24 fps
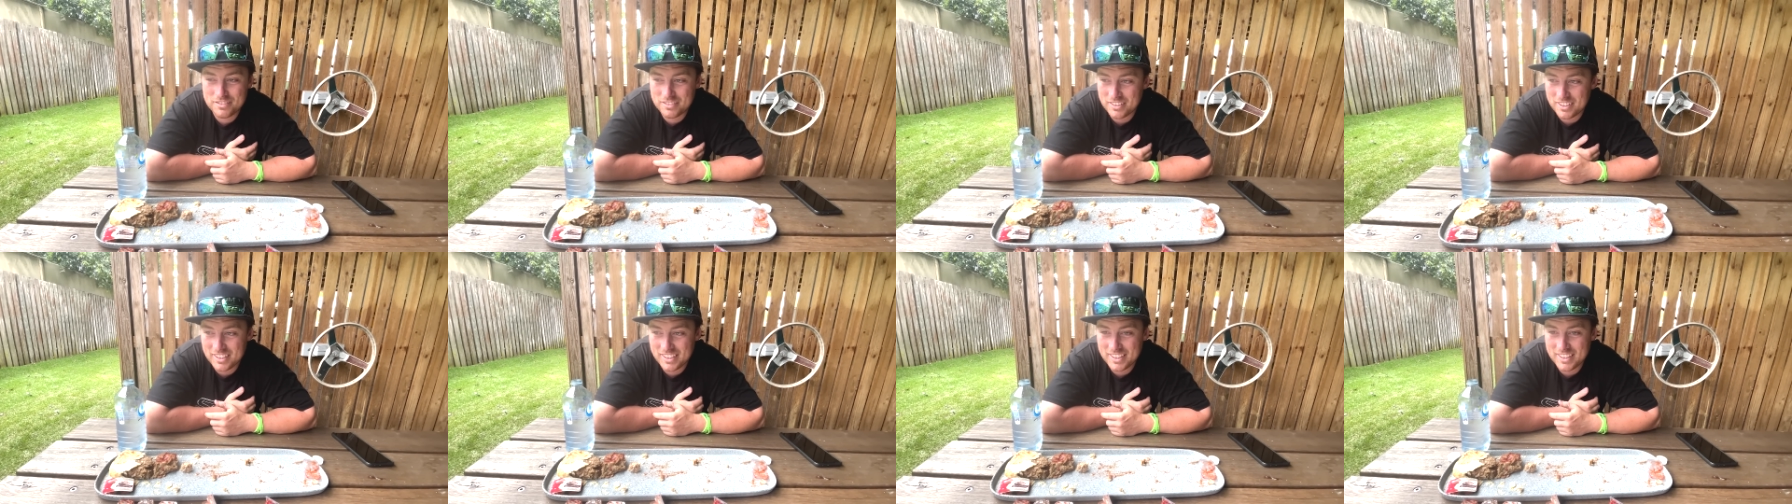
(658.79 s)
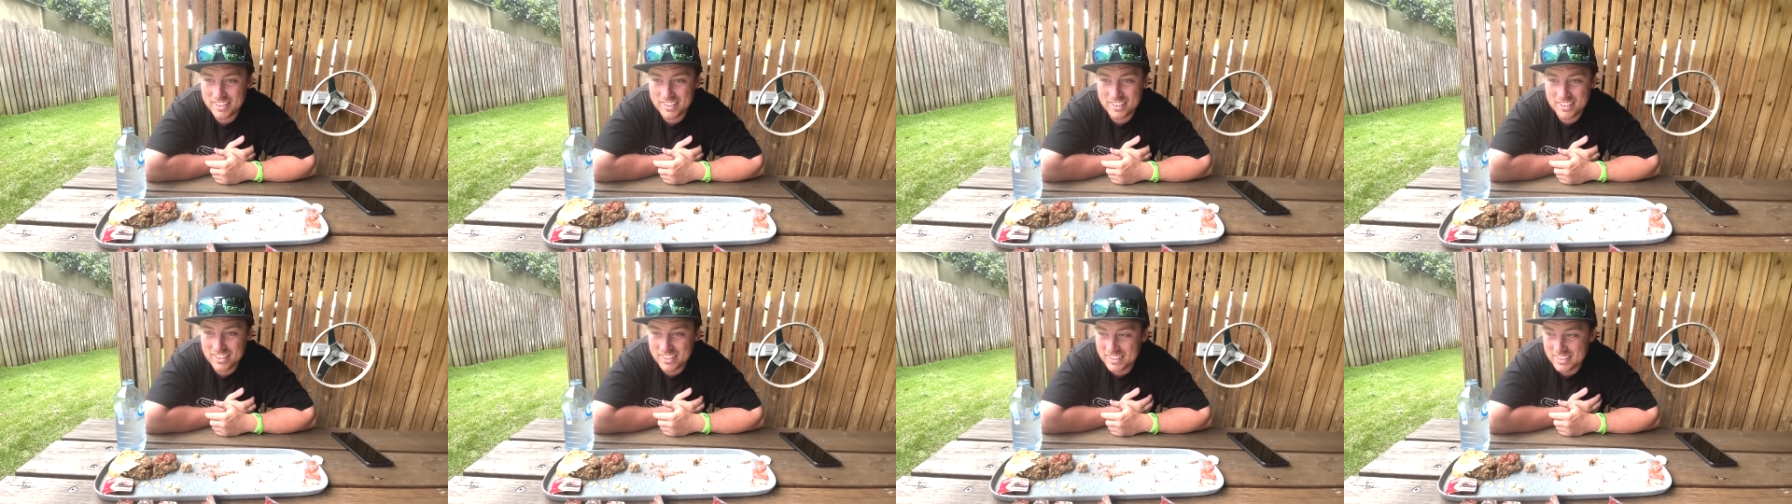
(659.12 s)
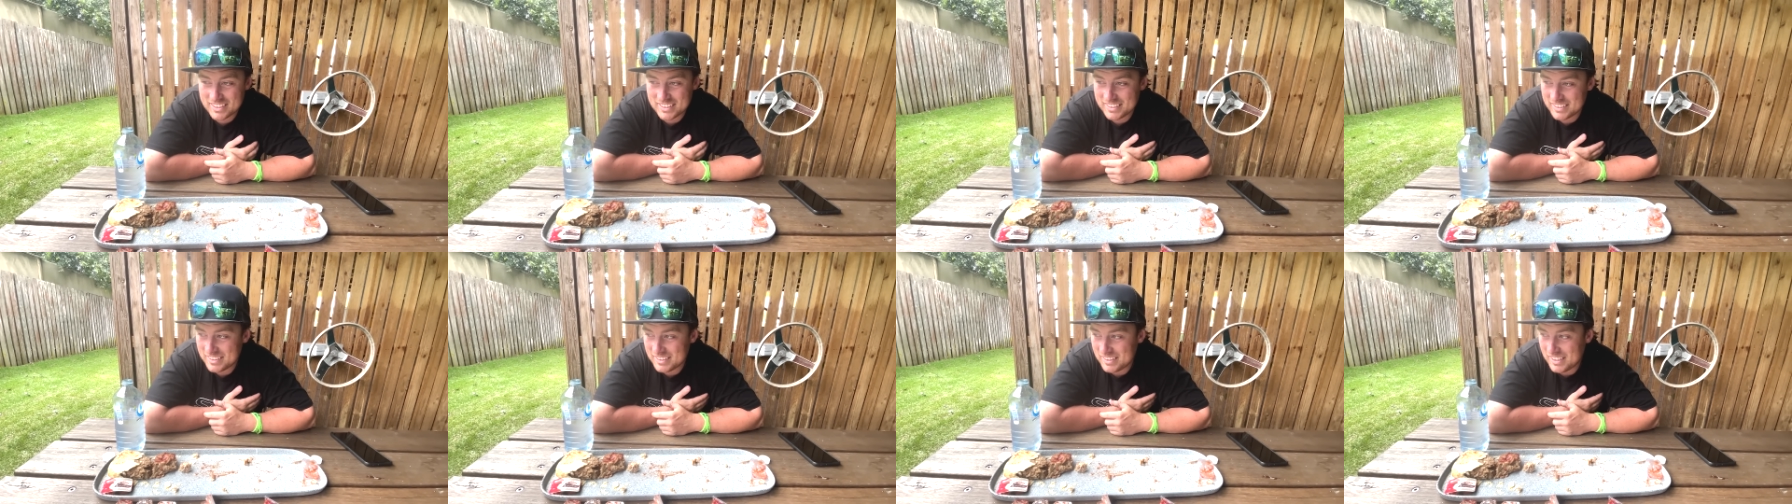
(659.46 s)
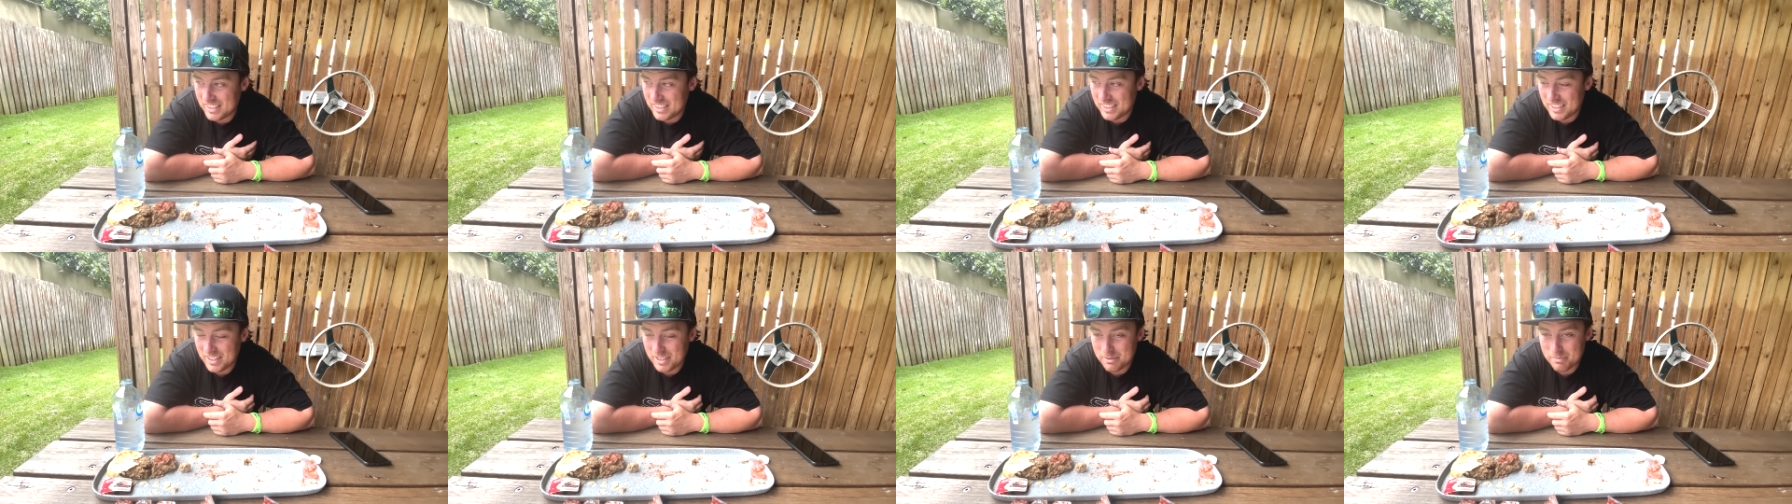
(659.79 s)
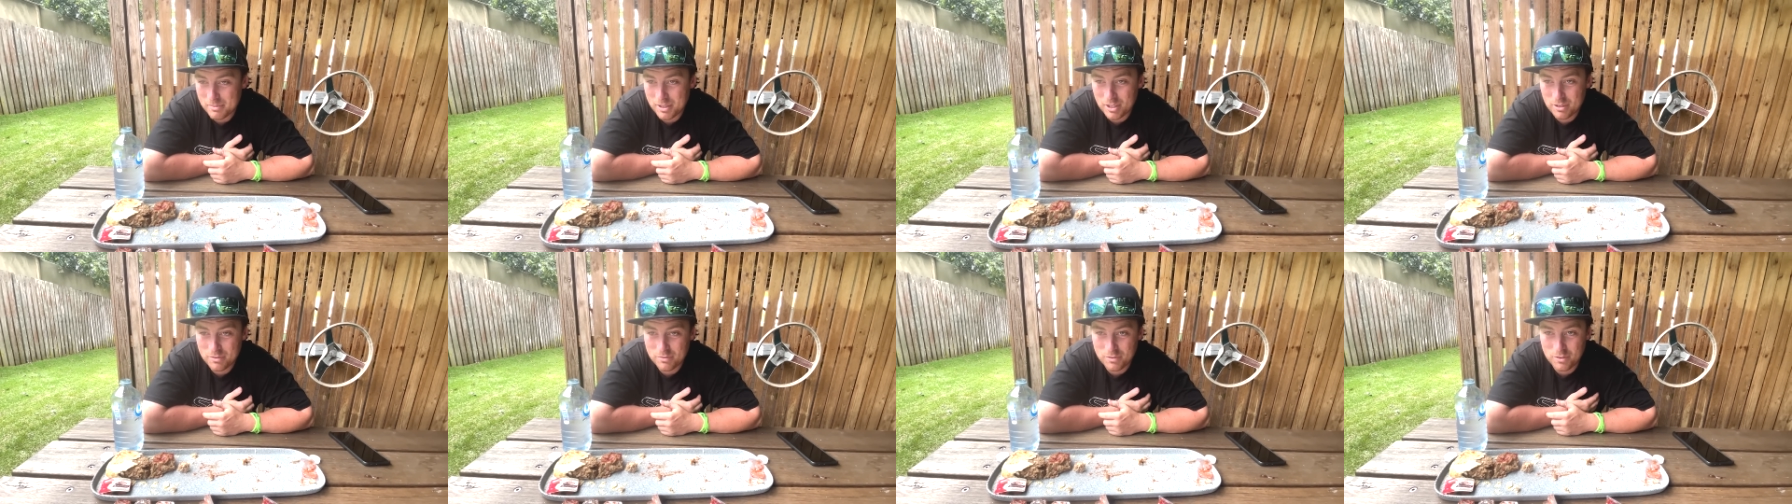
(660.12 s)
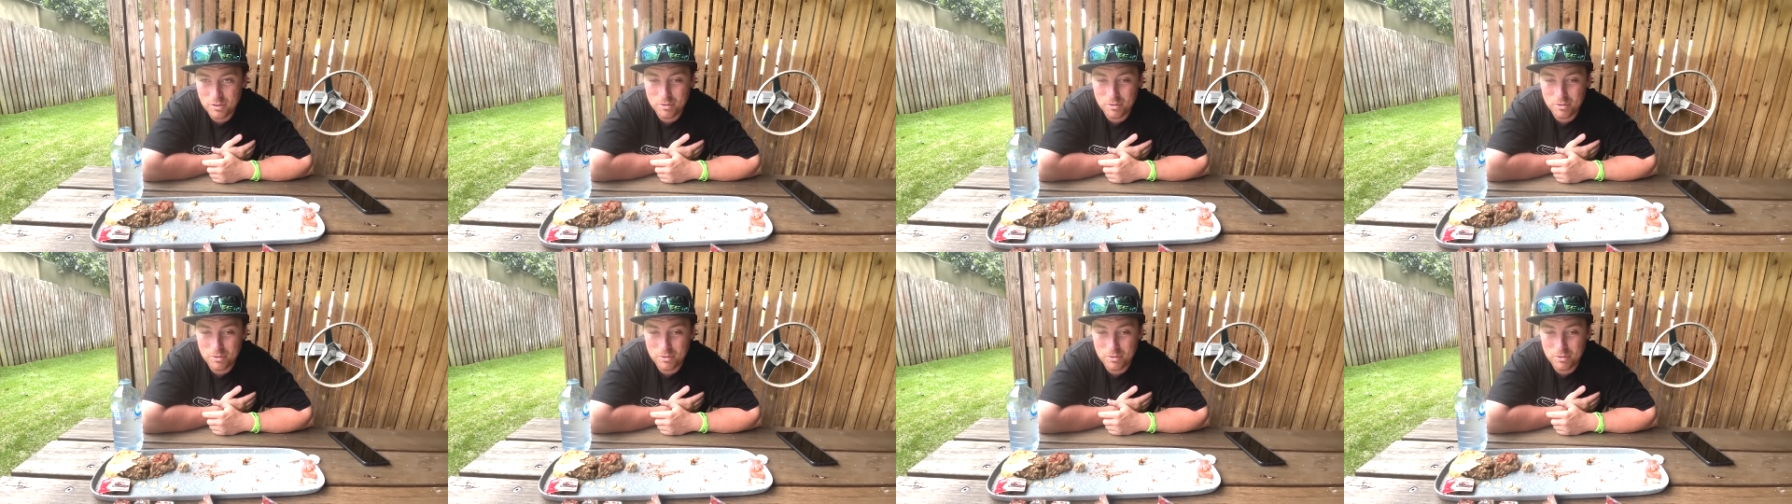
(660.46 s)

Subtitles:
I eat like another mouthful,